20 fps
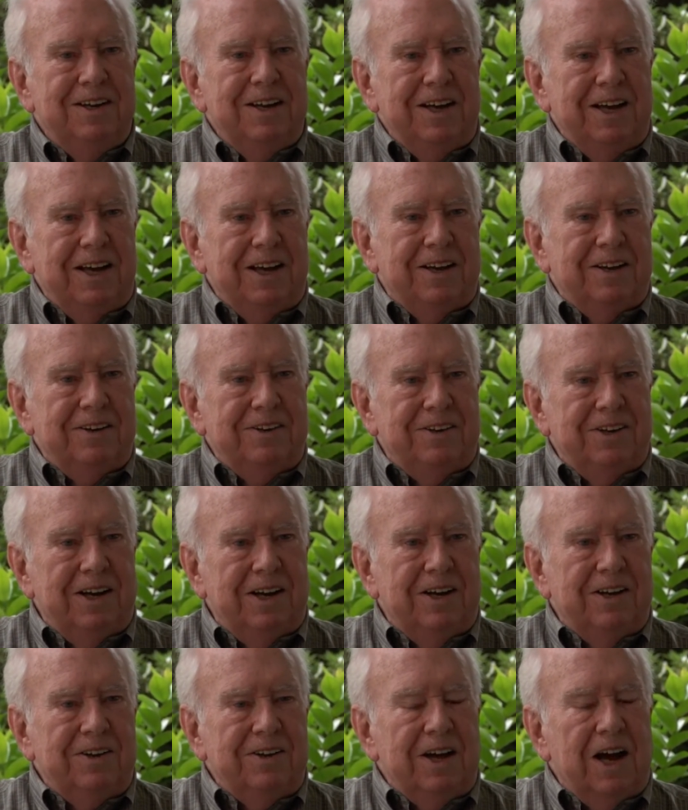And
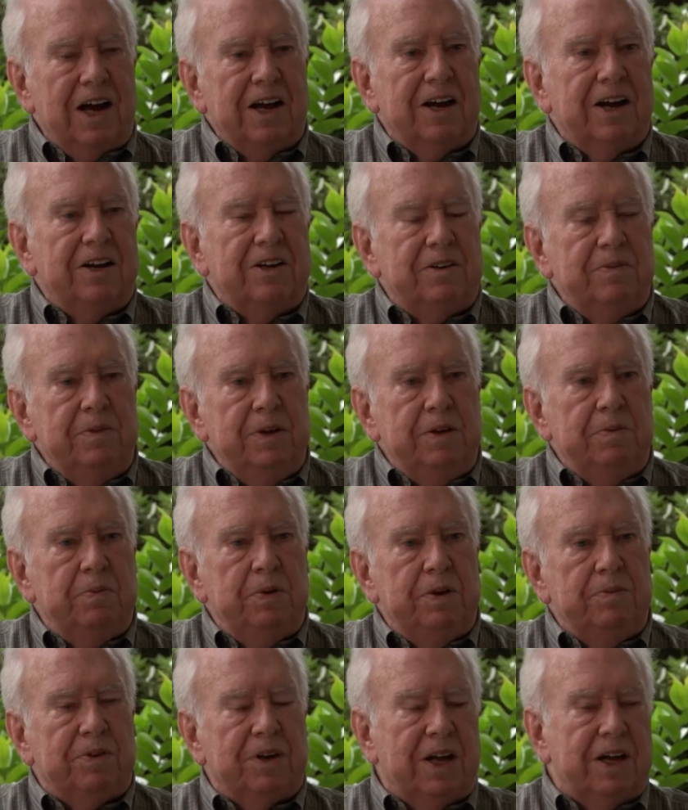I got to meet
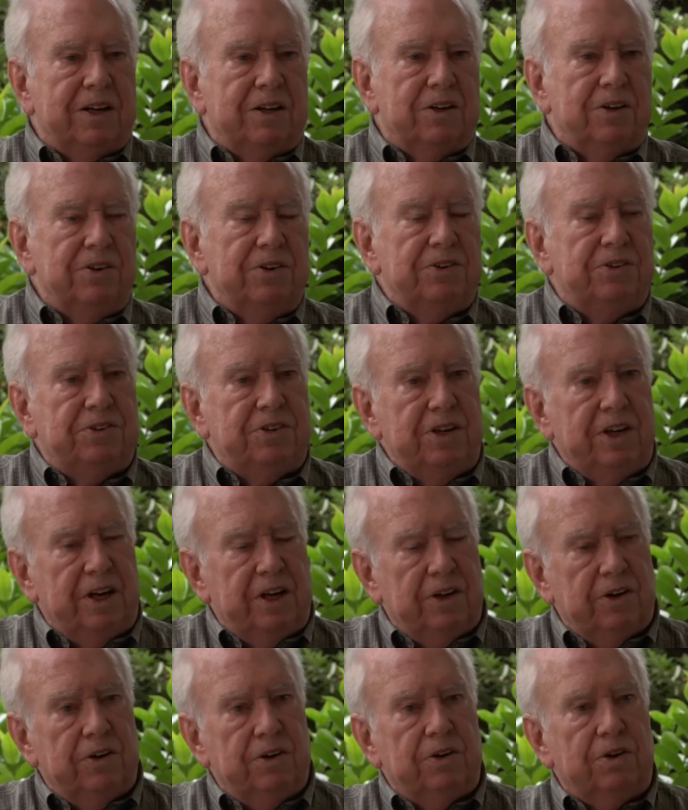people like Luis
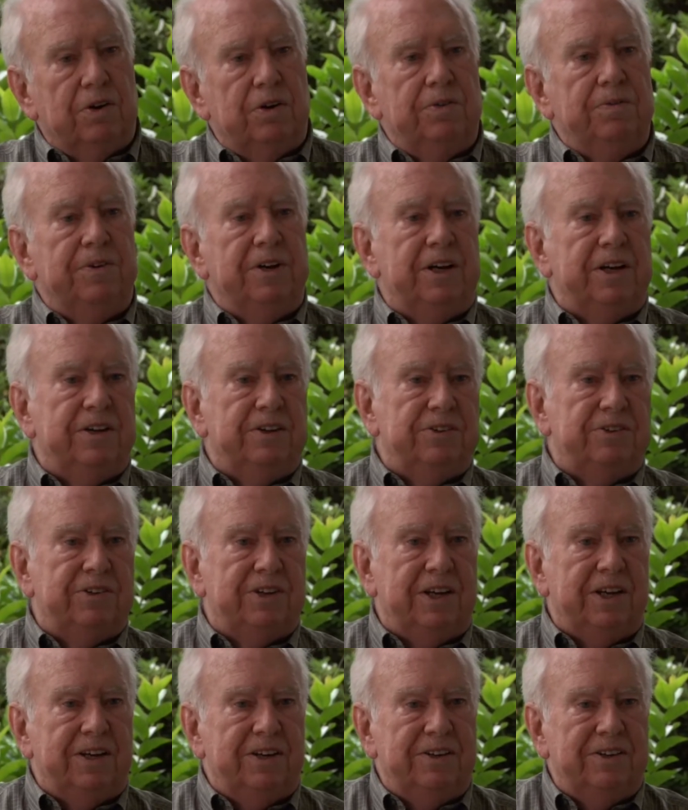Diego Gomez
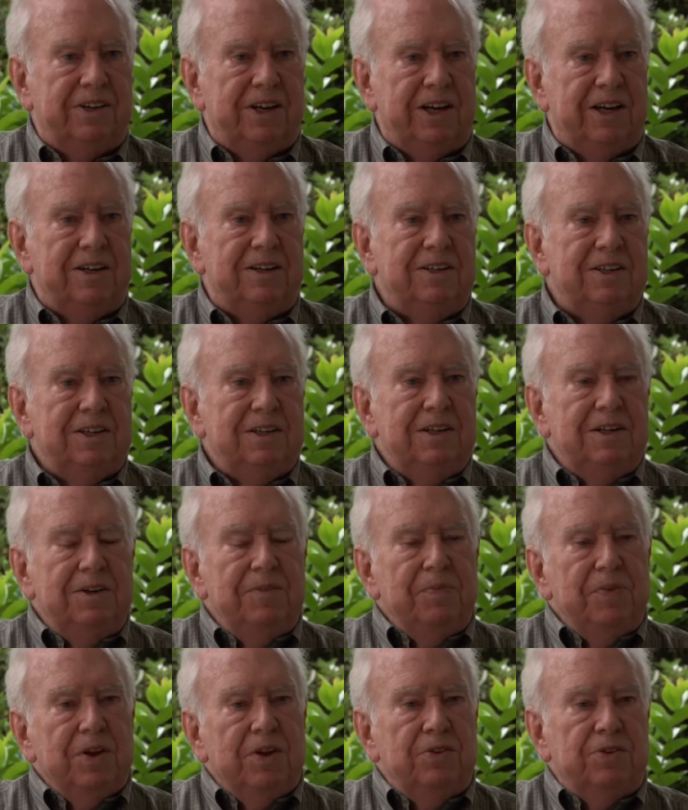and
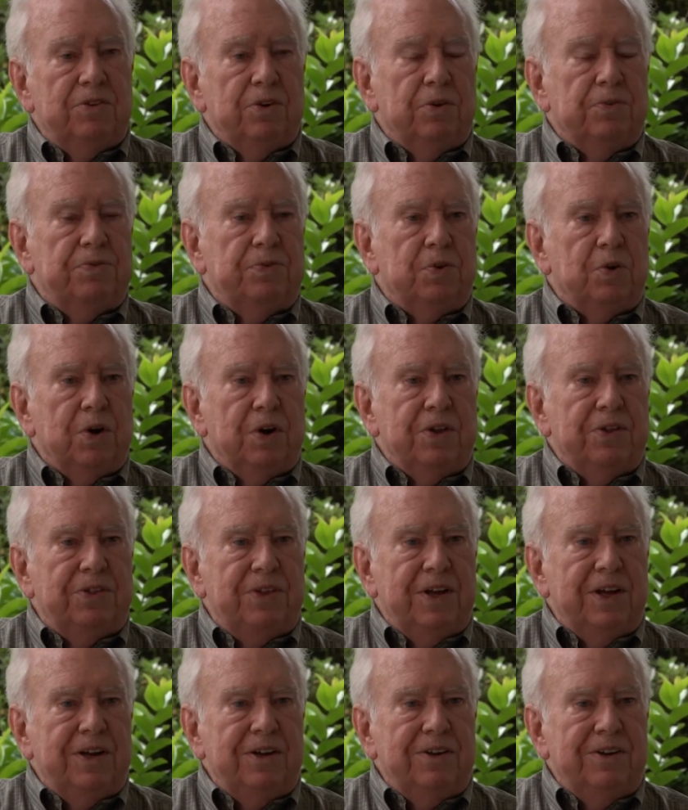so forth,
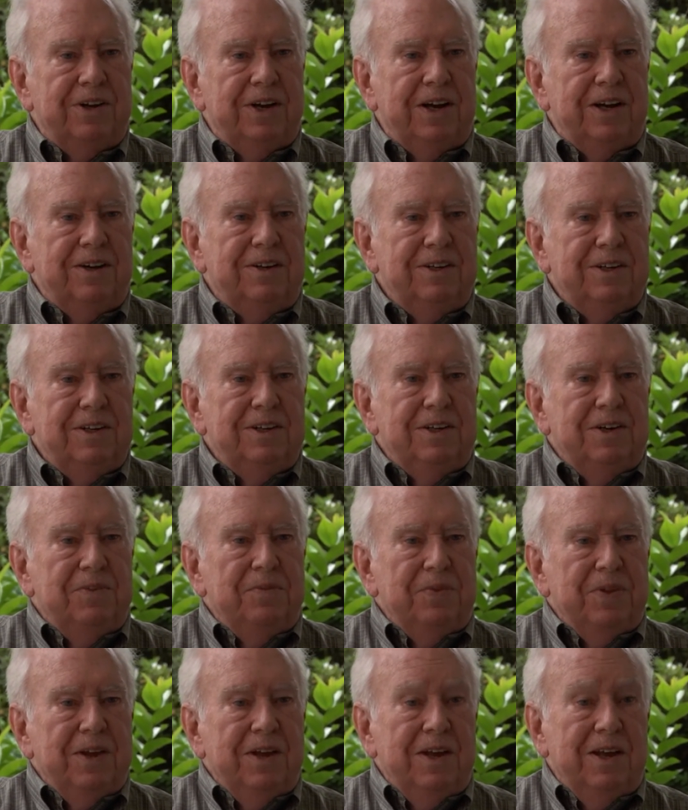and
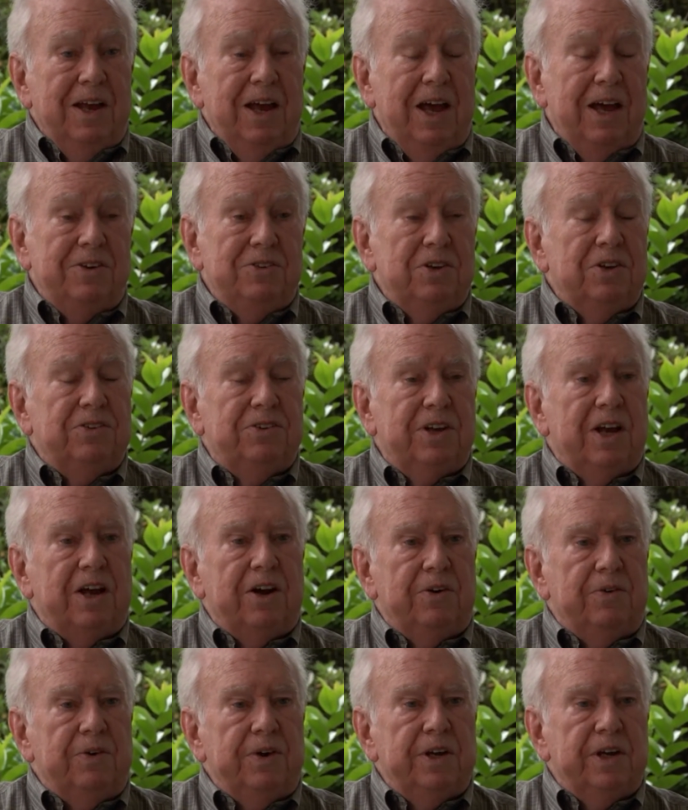just had
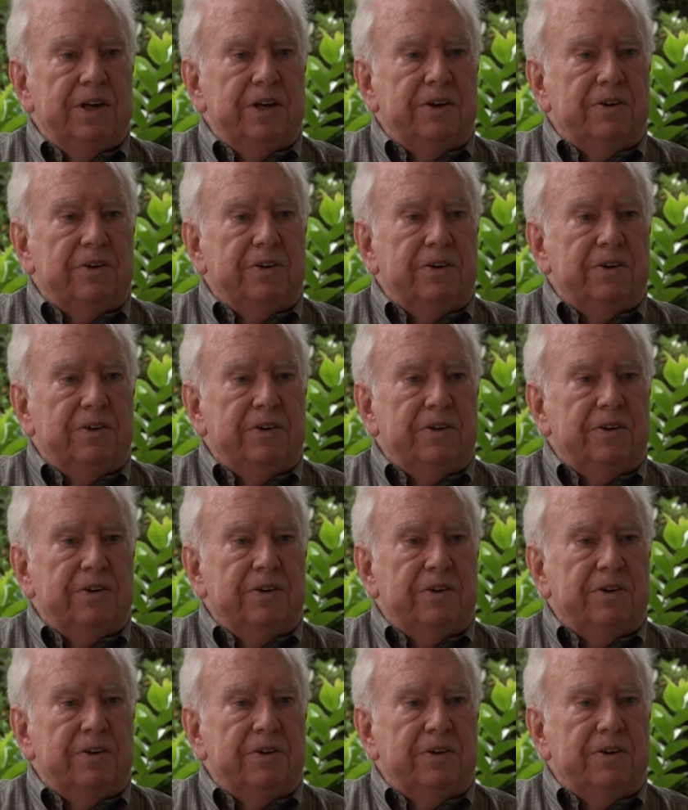a really